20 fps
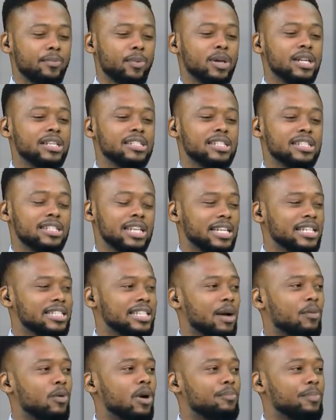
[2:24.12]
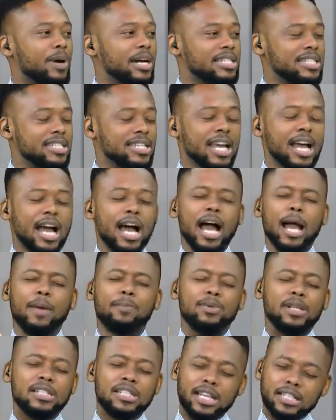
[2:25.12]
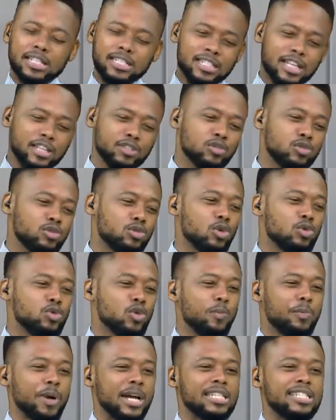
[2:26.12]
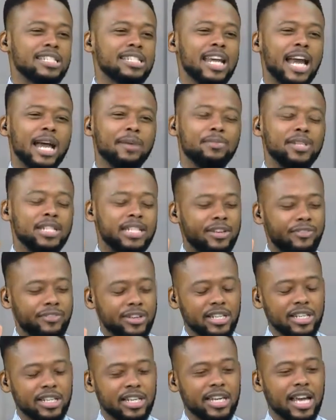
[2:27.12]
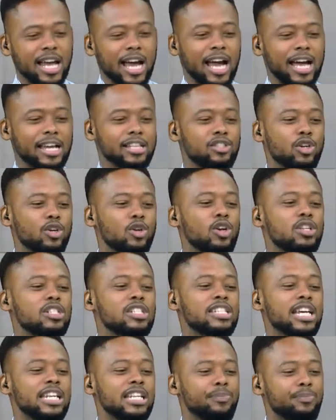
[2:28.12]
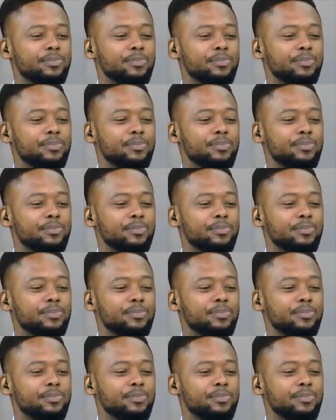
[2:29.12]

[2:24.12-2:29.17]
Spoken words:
politician inside one party, I pledge allegiance to so-so party, I believe in the ideologies and the